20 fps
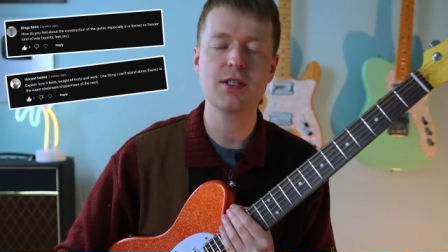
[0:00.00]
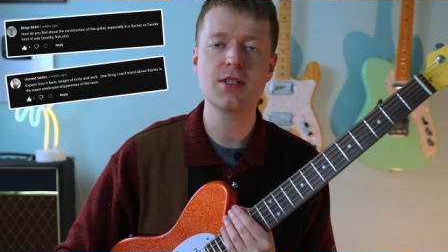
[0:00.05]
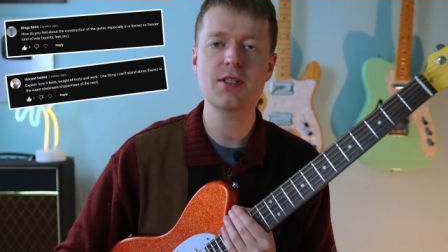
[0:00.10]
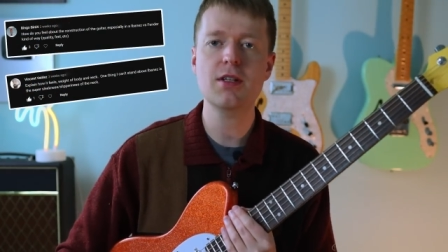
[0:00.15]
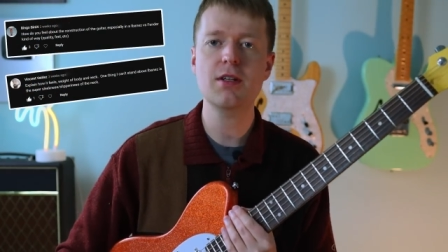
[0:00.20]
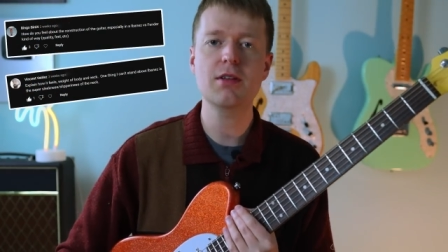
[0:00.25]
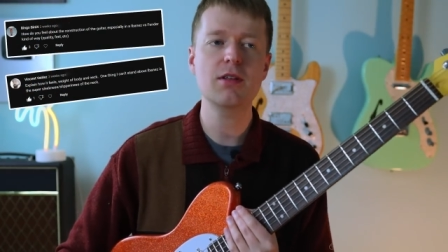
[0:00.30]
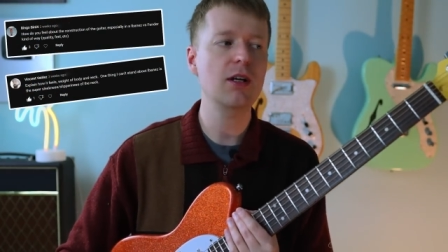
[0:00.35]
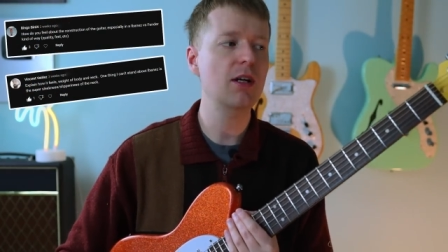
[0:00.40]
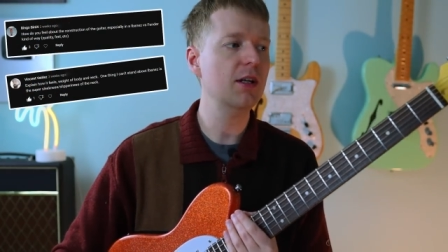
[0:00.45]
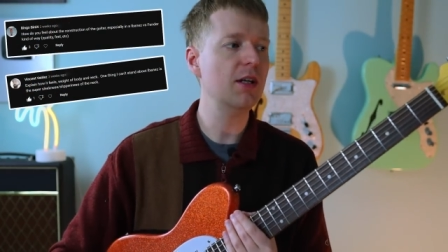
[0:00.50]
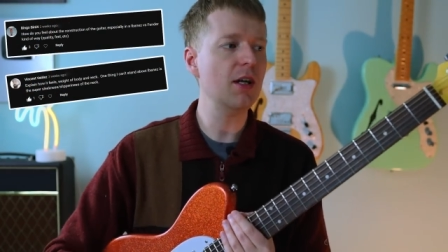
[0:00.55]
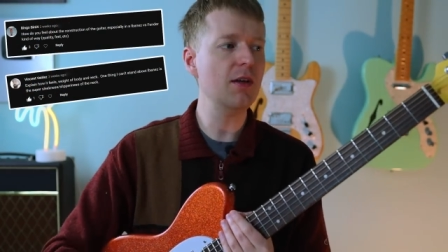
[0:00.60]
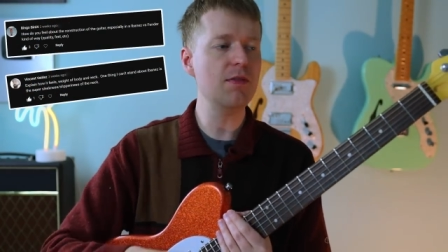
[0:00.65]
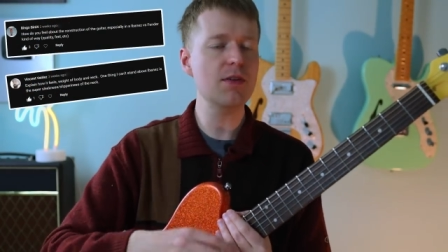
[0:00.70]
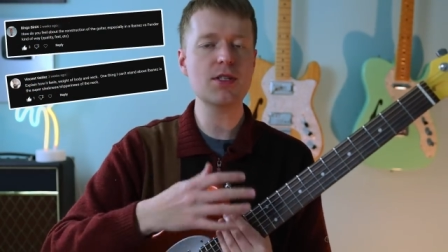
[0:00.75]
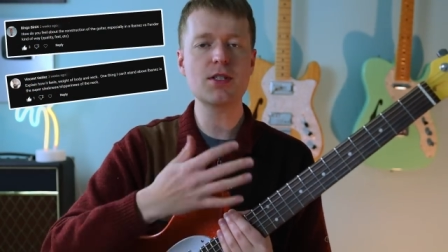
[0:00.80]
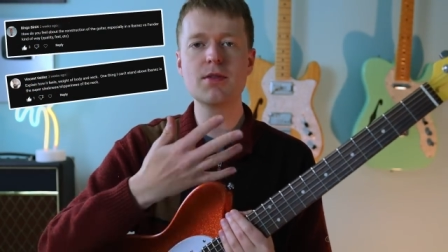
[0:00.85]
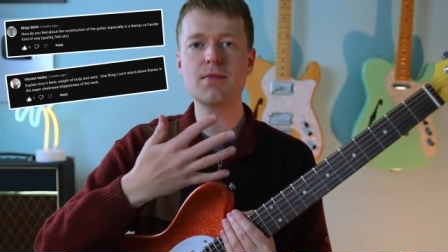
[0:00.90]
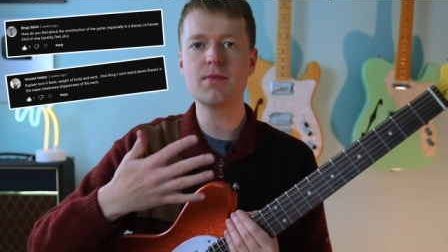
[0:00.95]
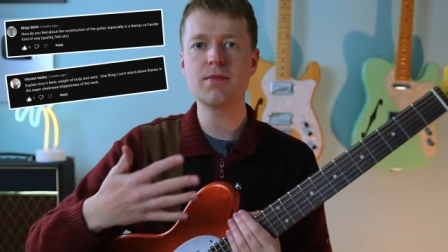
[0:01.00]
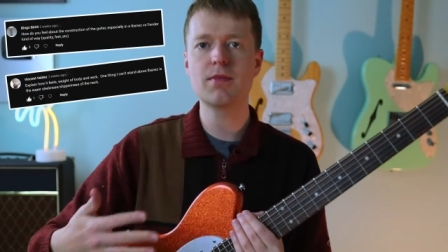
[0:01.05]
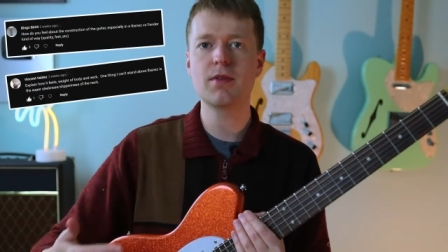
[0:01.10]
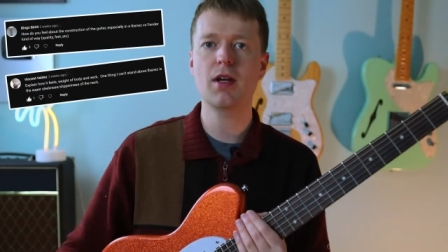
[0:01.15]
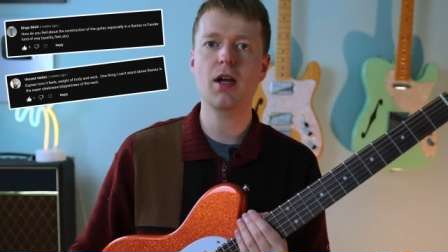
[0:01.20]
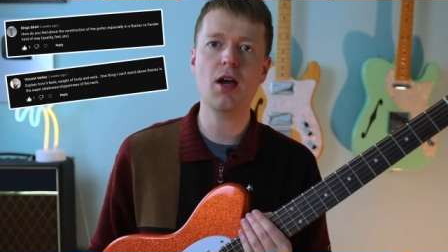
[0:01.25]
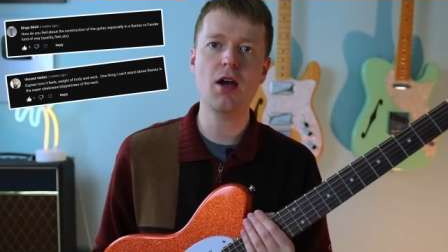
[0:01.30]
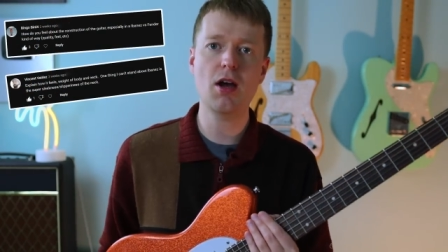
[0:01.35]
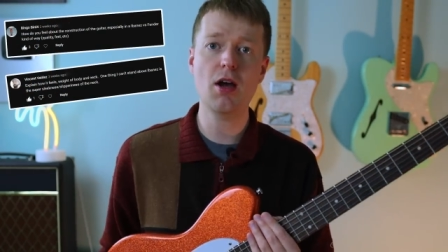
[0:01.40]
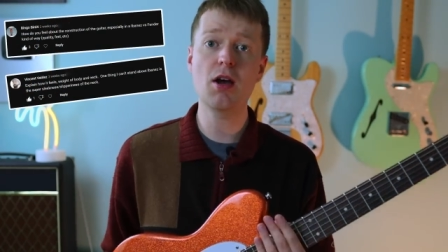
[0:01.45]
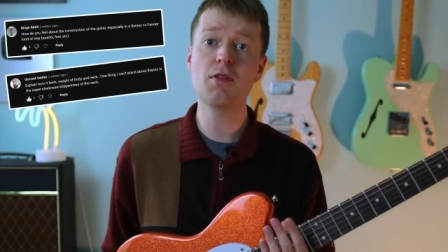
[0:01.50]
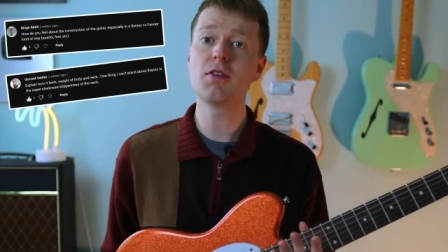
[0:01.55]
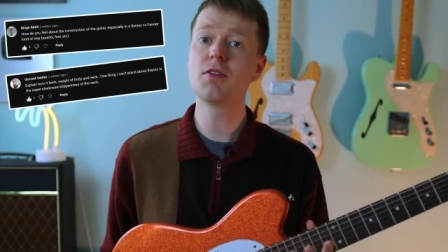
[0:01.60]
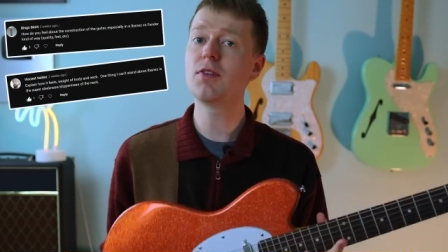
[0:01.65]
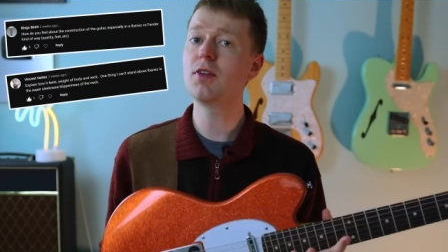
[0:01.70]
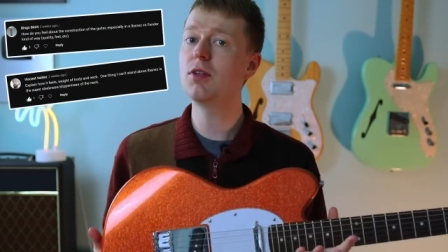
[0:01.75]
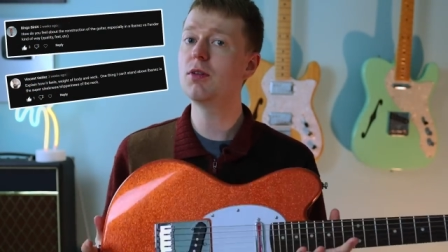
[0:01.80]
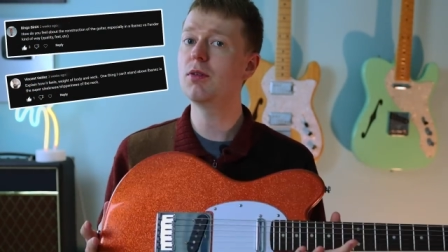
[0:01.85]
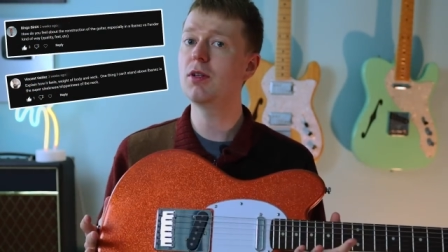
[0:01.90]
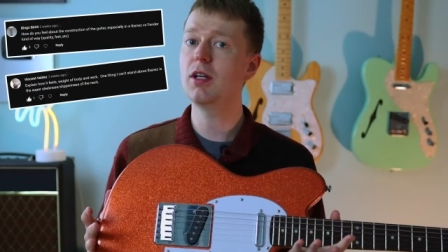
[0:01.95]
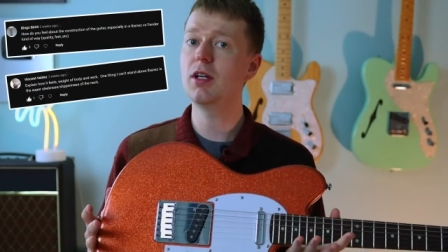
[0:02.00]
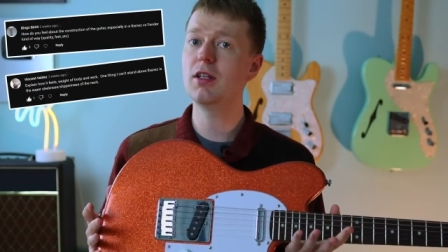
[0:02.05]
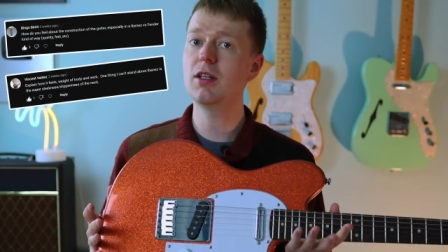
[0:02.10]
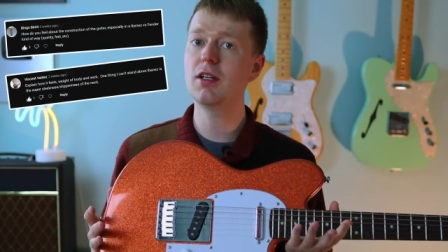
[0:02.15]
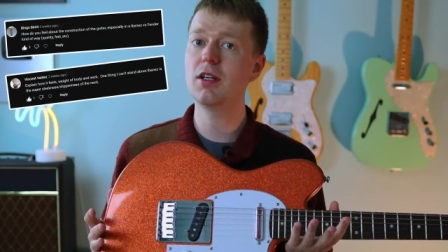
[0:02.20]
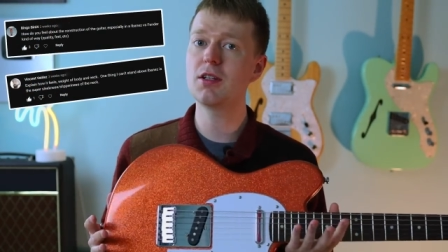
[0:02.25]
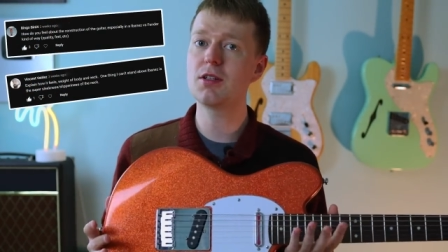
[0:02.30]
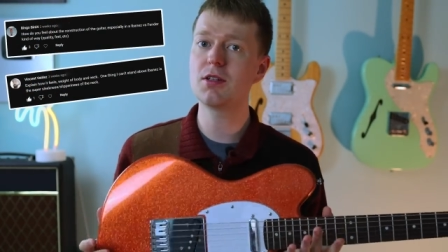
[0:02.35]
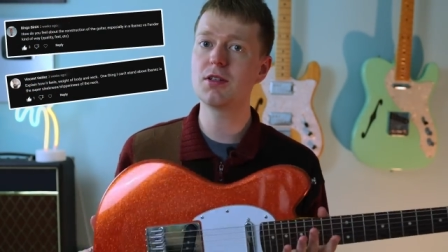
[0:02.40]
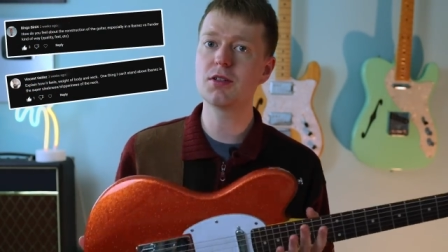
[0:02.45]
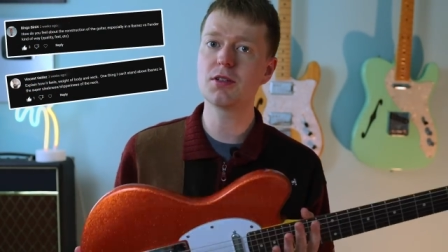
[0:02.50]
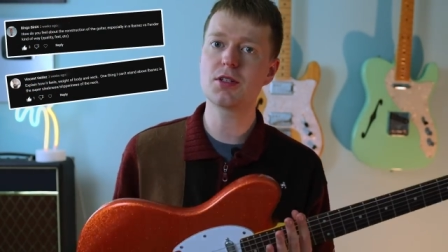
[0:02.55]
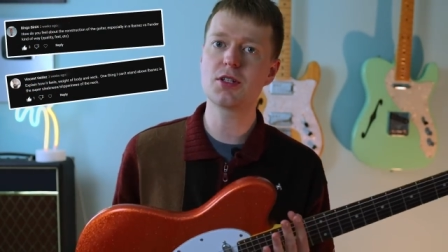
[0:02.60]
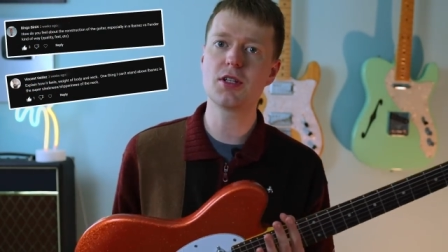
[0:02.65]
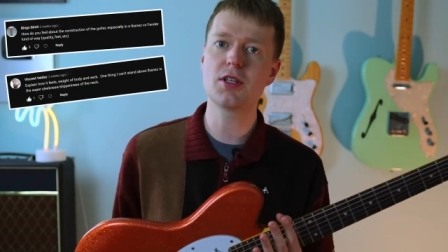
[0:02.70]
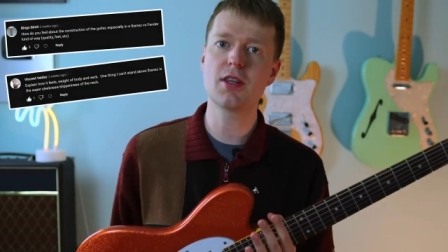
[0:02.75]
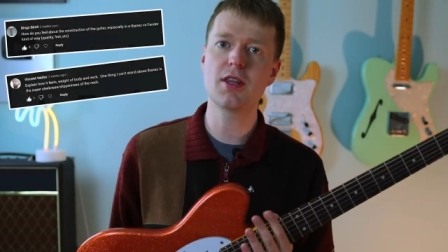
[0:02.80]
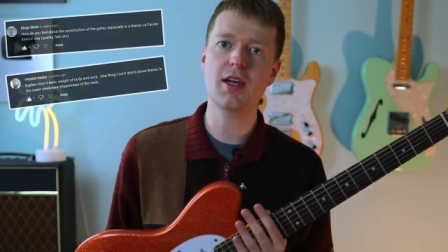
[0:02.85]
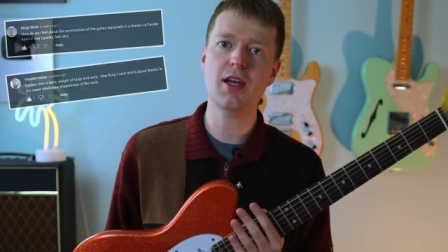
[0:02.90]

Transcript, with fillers: So I gave you some uh, overview in the introduction